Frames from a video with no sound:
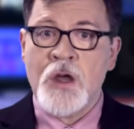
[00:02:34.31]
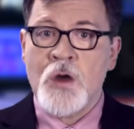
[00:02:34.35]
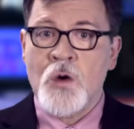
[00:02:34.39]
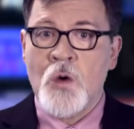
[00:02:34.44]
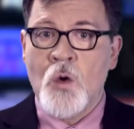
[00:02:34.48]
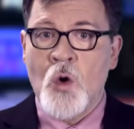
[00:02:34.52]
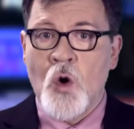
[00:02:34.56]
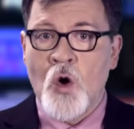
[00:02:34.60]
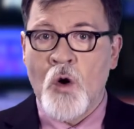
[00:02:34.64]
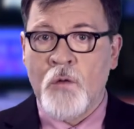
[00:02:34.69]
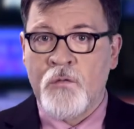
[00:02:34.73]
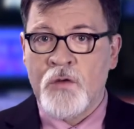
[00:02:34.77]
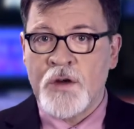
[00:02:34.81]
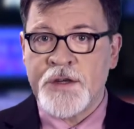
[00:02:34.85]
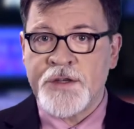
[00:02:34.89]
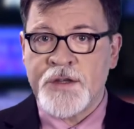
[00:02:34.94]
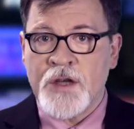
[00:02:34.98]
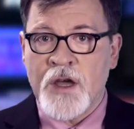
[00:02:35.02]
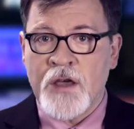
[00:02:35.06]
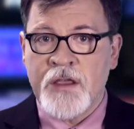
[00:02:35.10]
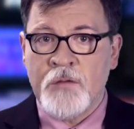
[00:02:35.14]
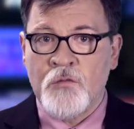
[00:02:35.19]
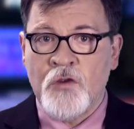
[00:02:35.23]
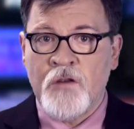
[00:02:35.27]
who
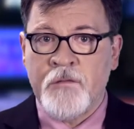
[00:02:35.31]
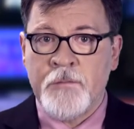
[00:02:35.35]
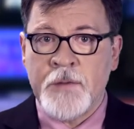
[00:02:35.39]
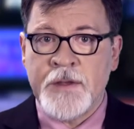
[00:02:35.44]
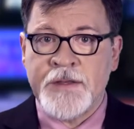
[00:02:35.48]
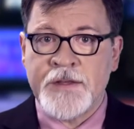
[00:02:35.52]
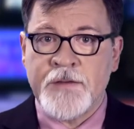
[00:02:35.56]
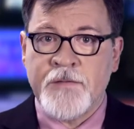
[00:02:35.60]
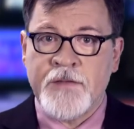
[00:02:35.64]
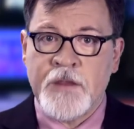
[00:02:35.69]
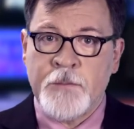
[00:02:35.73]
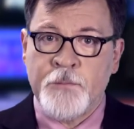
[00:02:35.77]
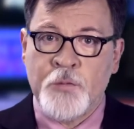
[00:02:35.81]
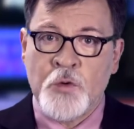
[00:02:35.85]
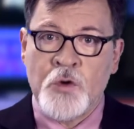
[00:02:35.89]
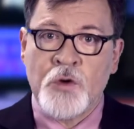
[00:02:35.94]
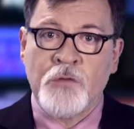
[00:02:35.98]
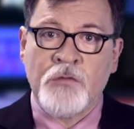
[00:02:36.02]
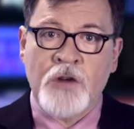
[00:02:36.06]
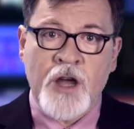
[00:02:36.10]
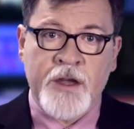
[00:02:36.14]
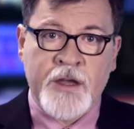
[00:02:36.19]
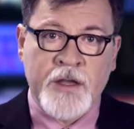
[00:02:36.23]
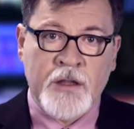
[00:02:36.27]
oversaw the movements of the Buk
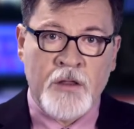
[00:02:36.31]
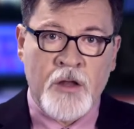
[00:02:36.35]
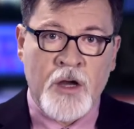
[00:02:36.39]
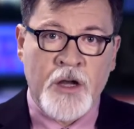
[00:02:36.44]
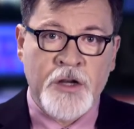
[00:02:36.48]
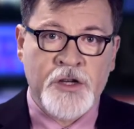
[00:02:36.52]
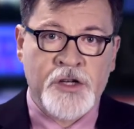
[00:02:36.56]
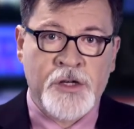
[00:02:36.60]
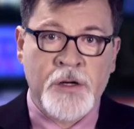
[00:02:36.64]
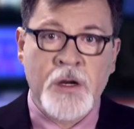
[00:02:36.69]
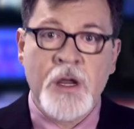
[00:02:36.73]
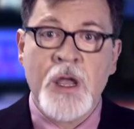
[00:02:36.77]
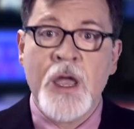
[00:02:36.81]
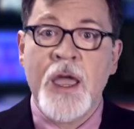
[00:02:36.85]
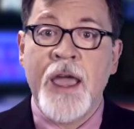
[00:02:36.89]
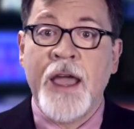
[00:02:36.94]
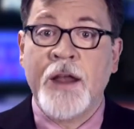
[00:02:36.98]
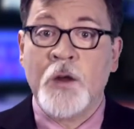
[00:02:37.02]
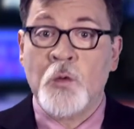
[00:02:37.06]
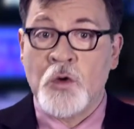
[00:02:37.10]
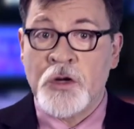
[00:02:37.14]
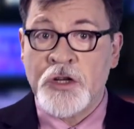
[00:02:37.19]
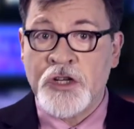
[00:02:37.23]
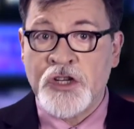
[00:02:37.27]
rocket launcher
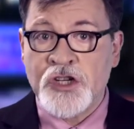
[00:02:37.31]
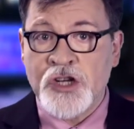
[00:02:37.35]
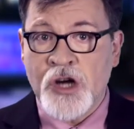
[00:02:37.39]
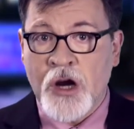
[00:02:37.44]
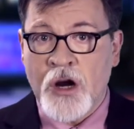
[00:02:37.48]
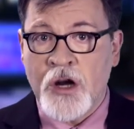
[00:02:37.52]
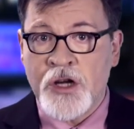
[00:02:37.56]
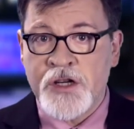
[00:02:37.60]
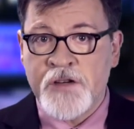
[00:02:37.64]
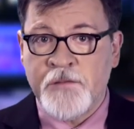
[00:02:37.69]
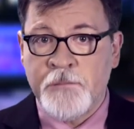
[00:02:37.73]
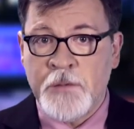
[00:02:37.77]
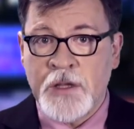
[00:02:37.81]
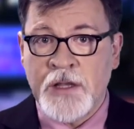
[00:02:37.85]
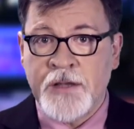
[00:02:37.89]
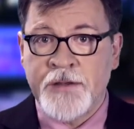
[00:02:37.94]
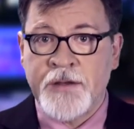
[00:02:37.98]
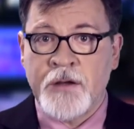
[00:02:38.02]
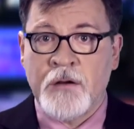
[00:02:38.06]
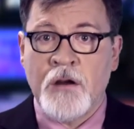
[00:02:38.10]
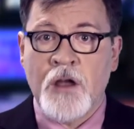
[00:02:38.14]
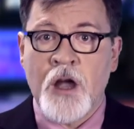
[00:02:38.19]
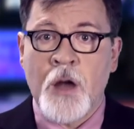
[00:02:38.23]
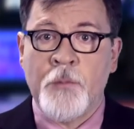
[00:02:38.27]
and were in charge of
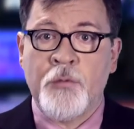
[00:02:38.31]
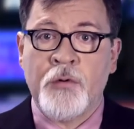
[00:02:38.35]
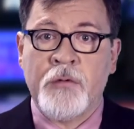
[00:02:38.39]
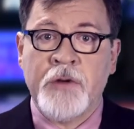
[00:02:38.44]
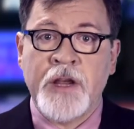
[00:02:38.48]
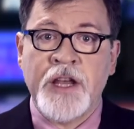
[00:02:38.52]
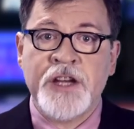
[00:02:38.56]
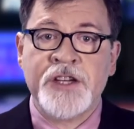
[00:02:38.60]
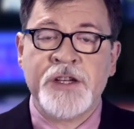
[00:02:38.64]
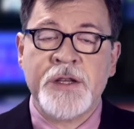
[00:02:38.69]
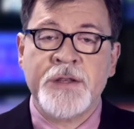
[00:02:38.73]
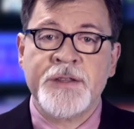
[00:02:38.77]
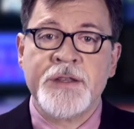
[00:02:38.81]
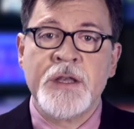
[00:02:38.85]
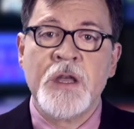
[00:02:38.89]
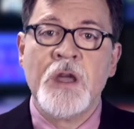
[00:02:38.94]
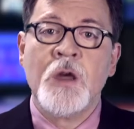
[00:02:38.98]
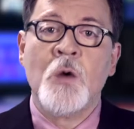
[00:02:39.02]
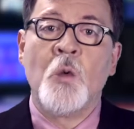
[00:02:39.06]
military operations